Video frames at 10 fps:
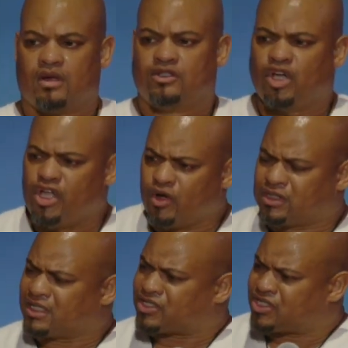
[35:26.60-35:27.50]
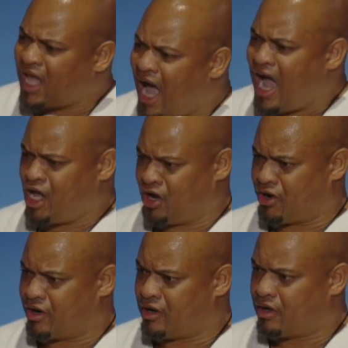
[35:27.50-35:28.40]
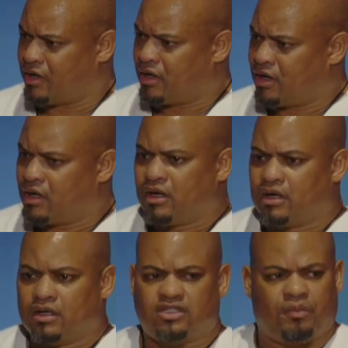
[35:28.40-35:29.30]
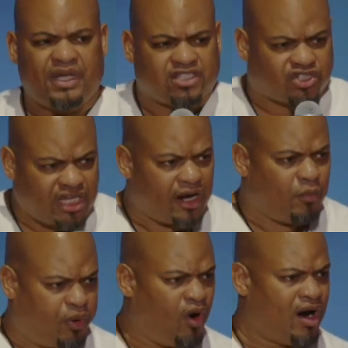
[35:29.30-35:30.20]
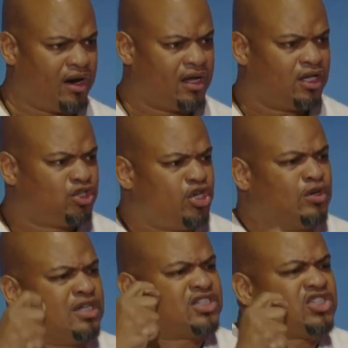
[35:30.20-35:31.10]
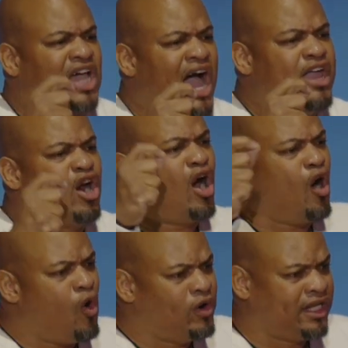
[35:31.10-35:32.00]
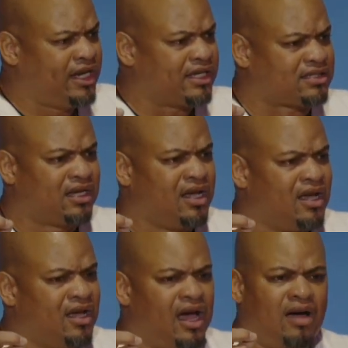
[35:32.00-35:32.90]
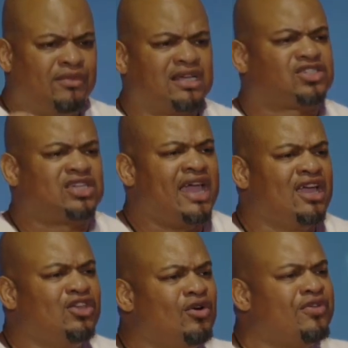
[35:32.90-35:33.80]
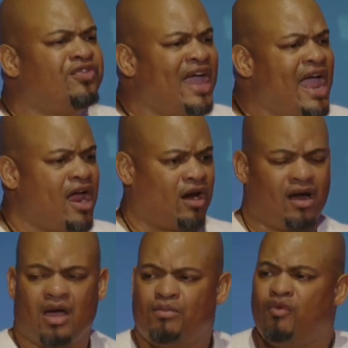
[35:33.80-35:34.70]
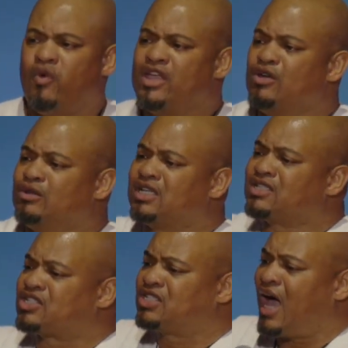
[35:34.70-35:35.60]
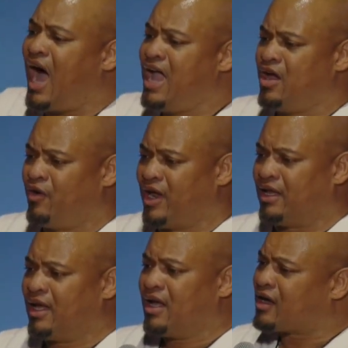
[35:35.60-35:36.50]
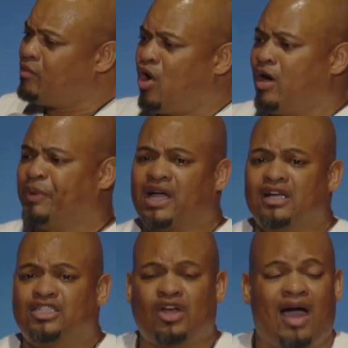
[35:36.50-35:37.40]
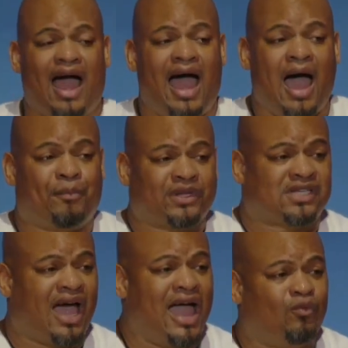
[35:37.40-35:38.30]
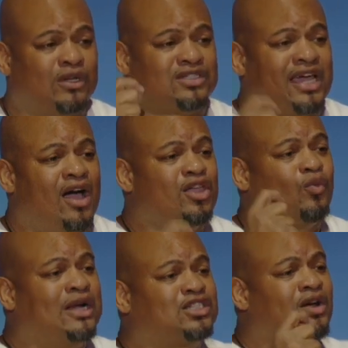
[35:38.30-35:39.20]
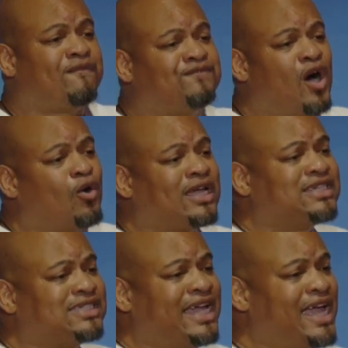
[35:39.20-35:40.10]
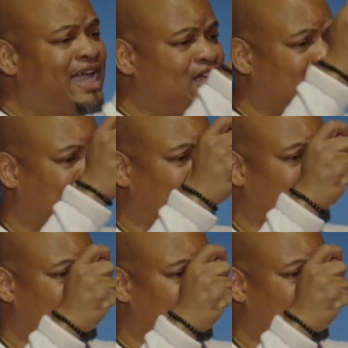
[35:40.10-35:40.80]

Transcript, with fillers: Do you desire to be set apart? Do you desire holiness? I'm not saying you're there, but when you desire it, come on, because your appetite will tell you what your focus is.